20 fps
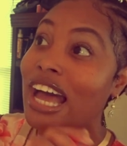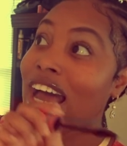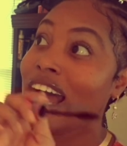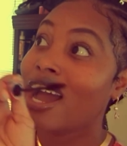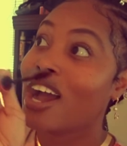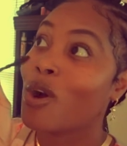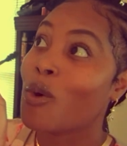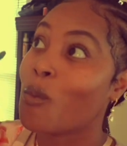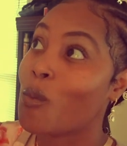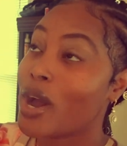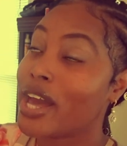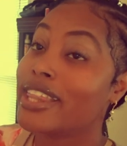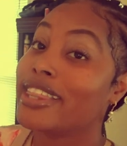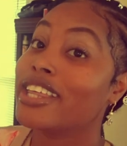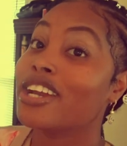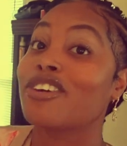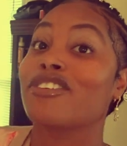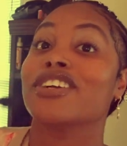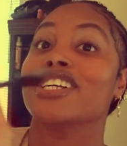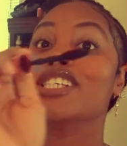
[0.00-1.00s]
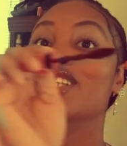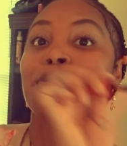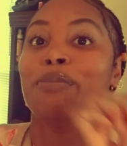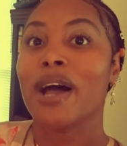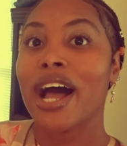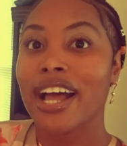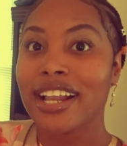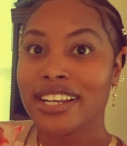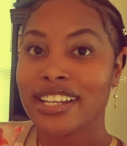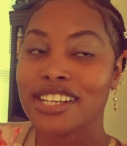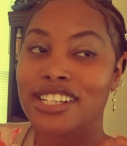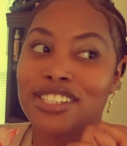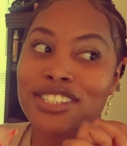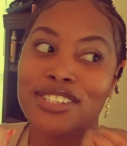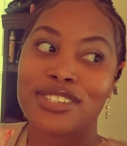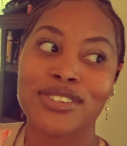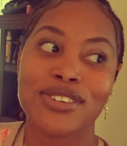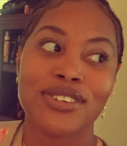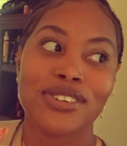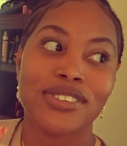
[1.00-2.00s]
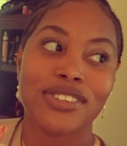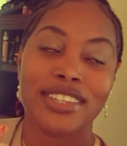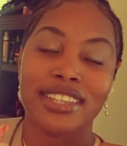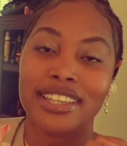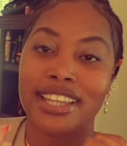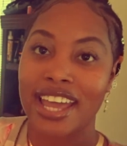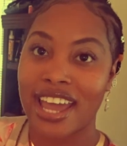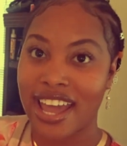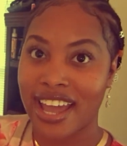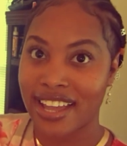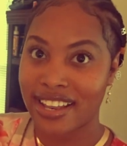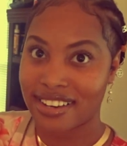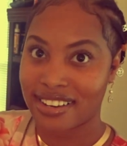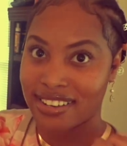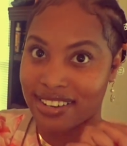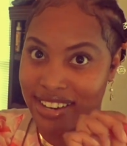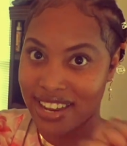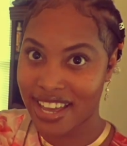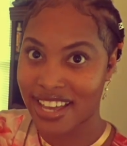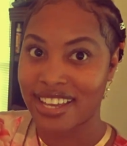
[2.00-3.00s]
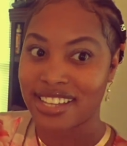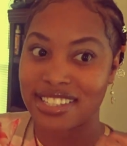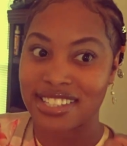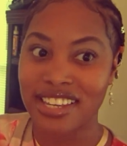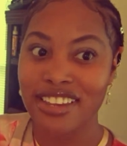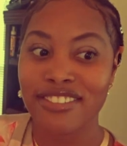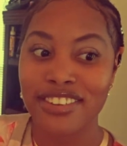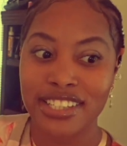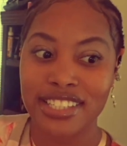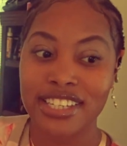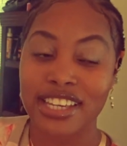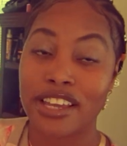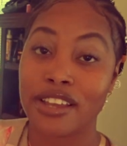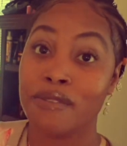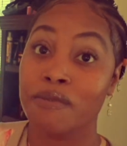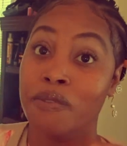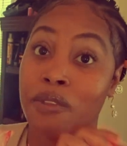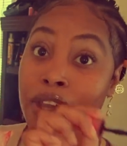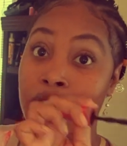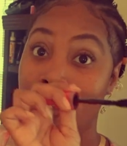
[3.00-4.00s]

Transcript: when they're responding to that negativity,